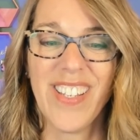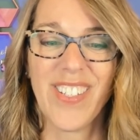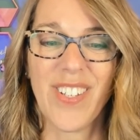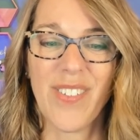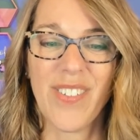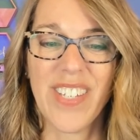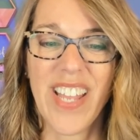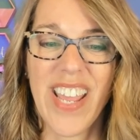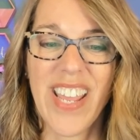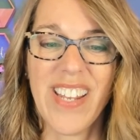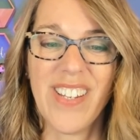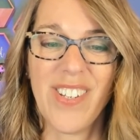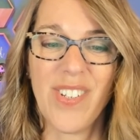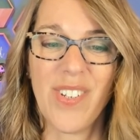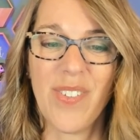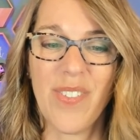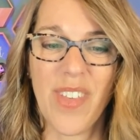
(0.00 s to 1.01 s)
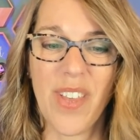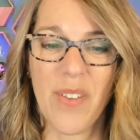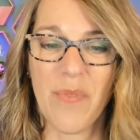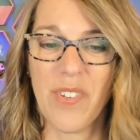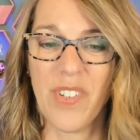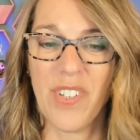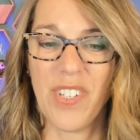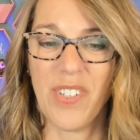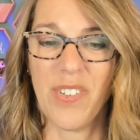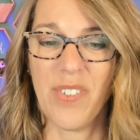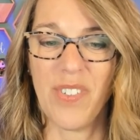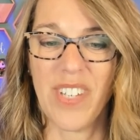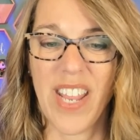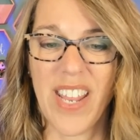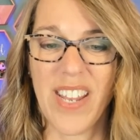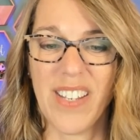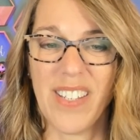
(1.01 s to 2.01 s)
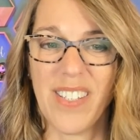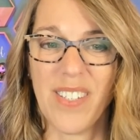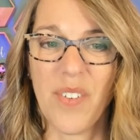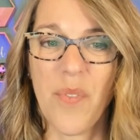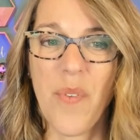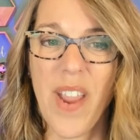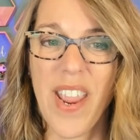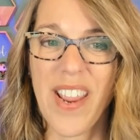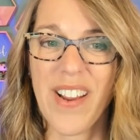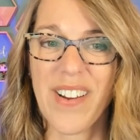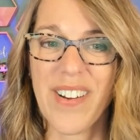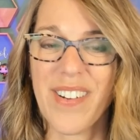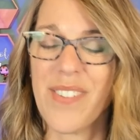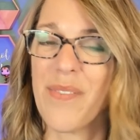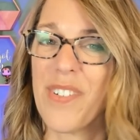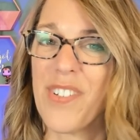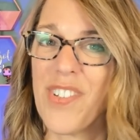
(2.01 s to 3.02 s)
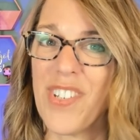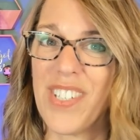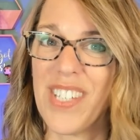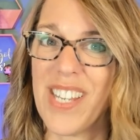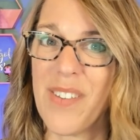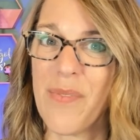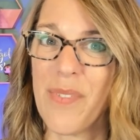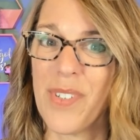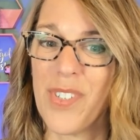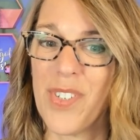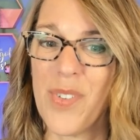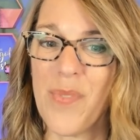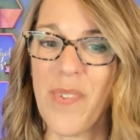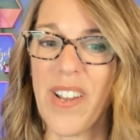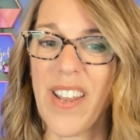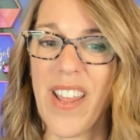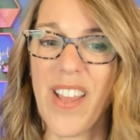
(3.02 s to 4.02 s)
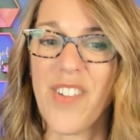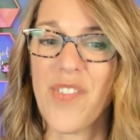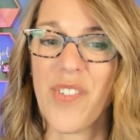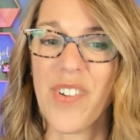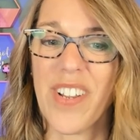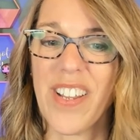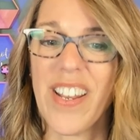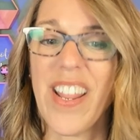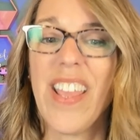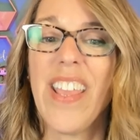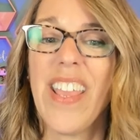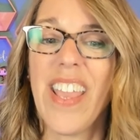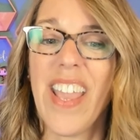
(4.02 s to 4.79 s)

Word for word: So 10 to the, we'll just do 10 squared, which is equal to 100.